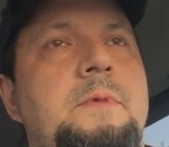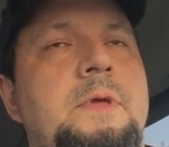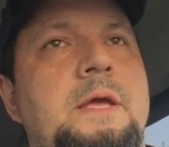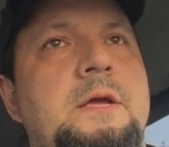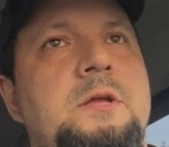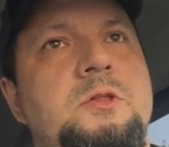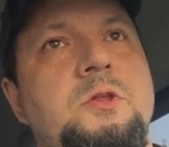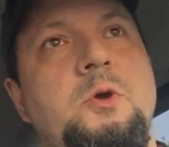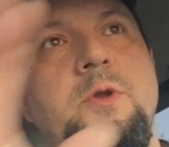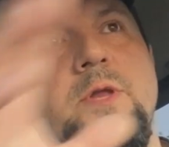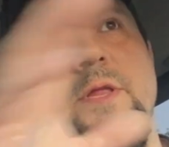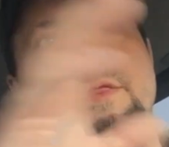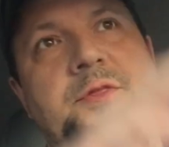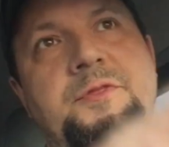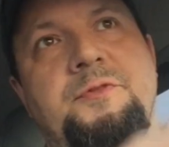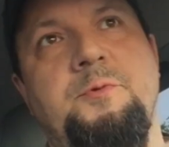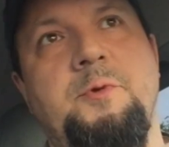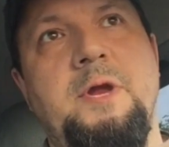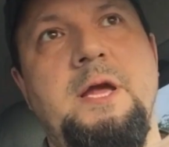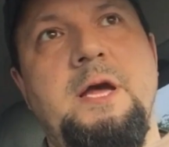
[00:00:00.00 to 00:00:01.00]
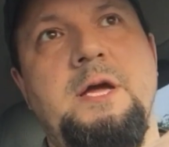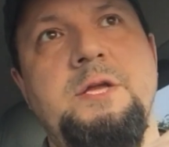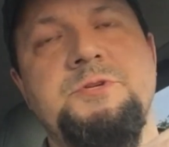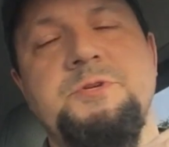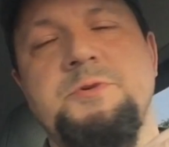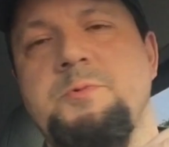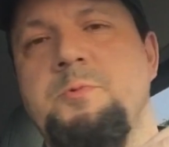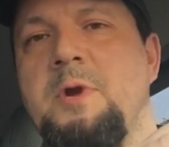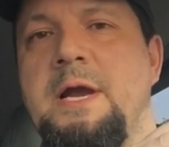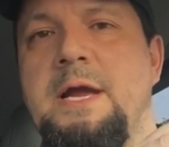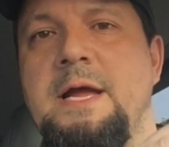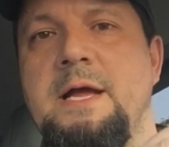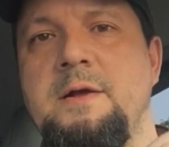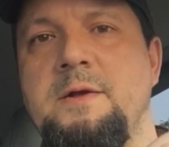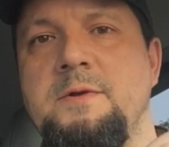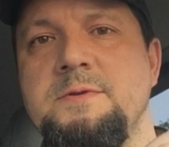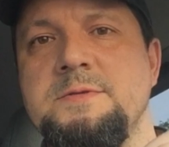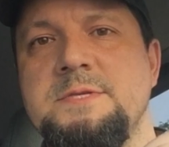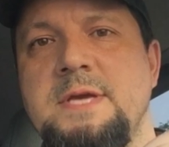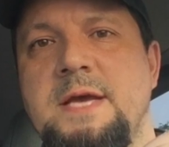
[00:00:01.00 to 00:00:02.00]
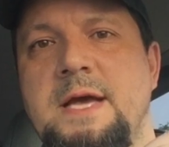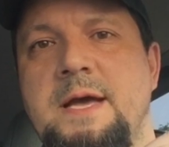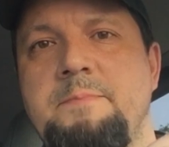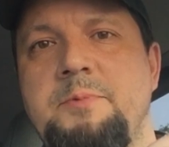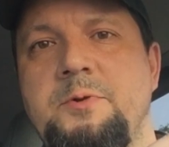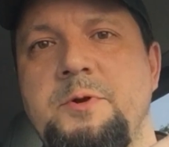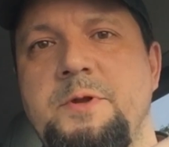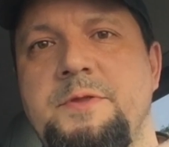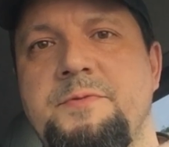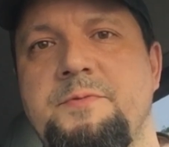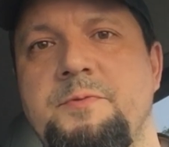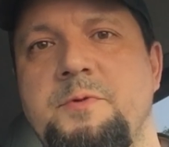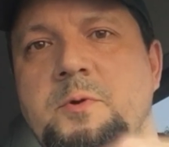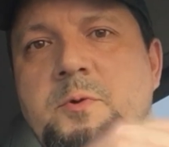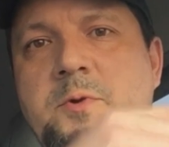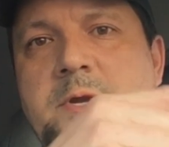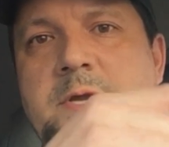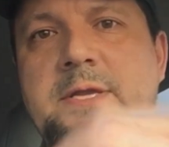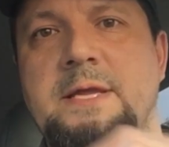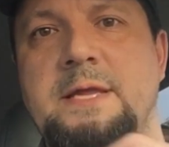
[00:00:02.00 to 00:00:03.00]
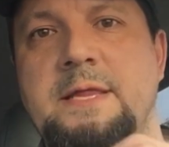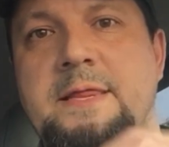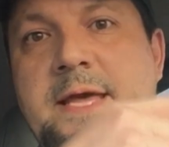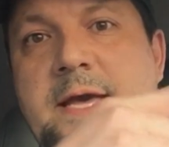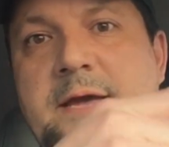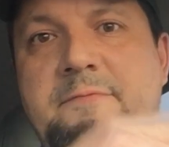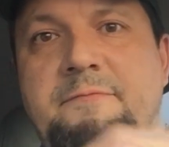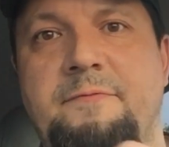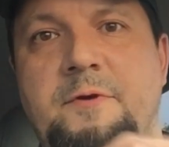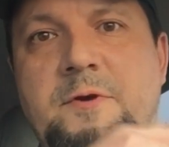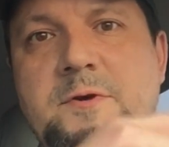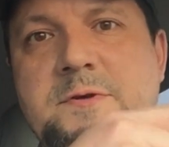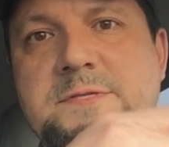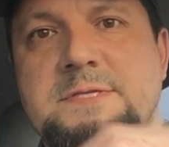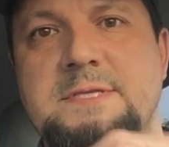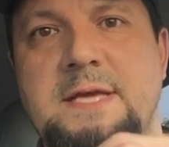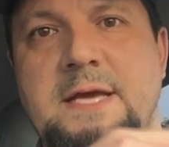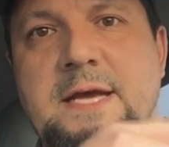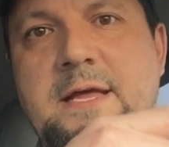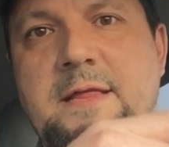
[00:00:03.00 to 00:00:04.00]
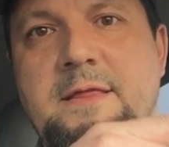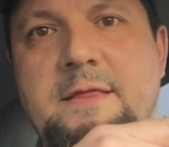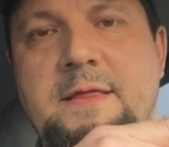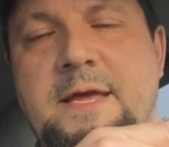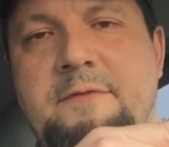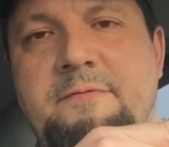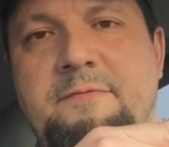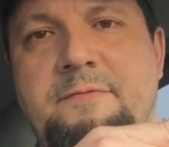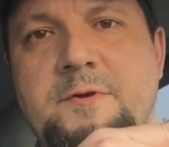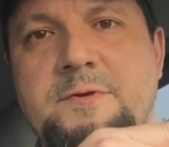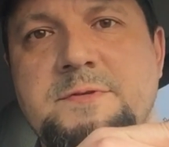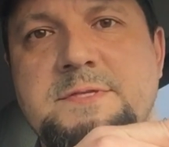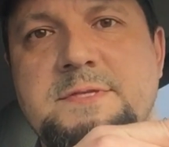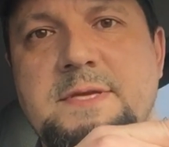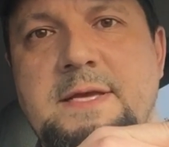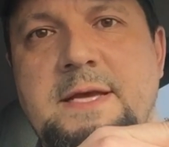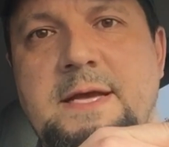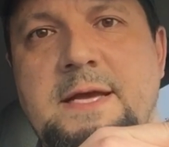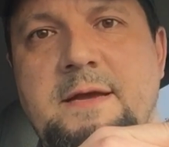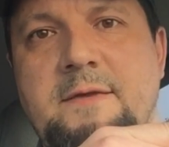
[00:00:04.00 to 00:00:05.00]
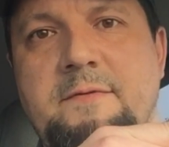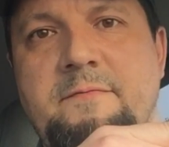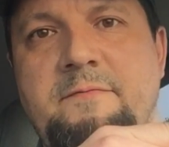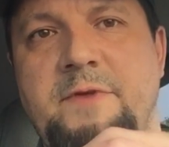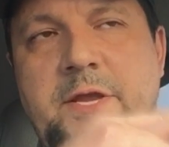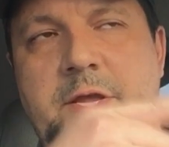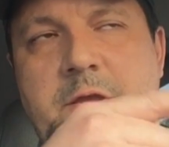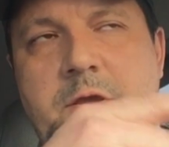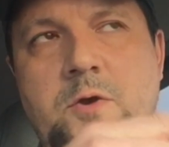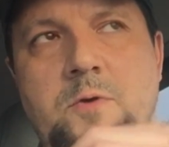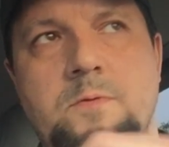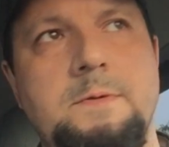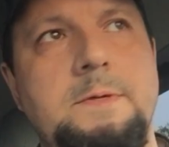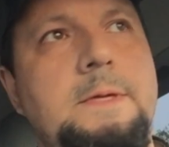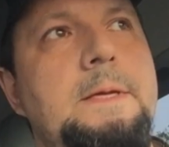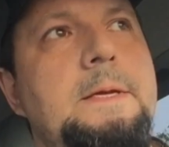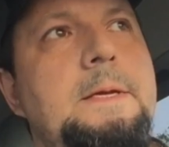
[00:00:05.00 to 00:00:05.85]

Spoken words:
including the 300 rounds I put through it in that first video,